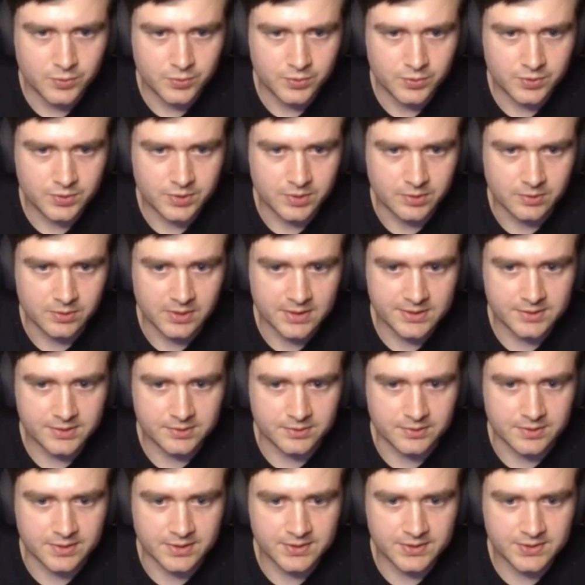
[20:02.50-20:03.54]
So let's do
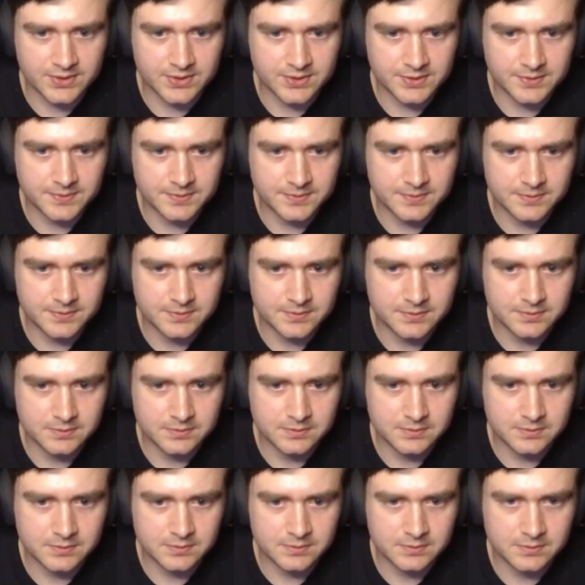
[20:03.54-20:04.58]
this.
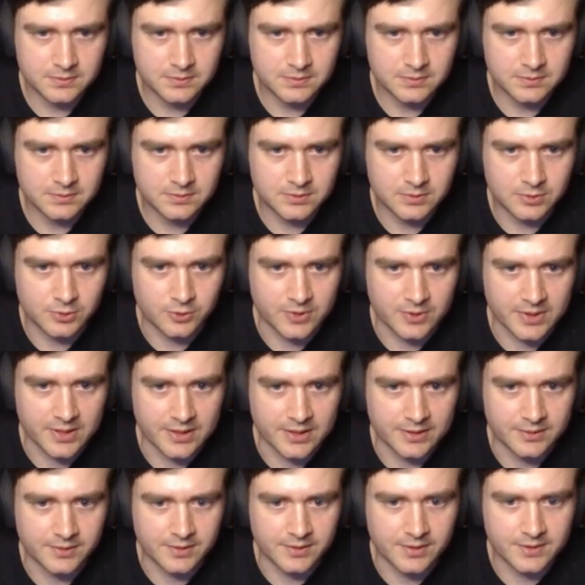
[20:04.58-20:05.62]

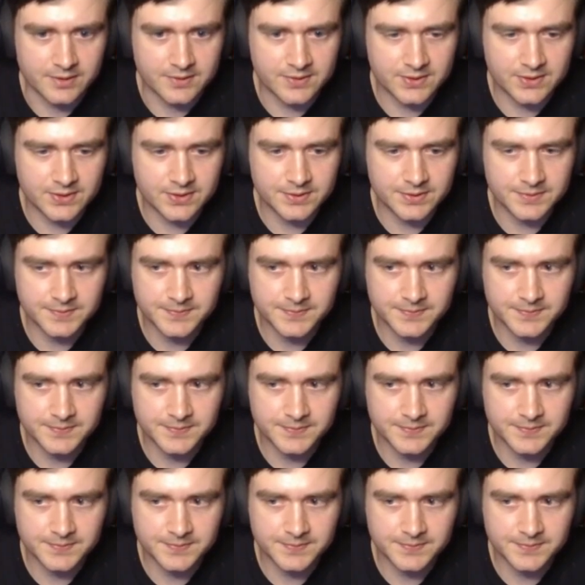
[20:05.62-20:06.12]
Create this.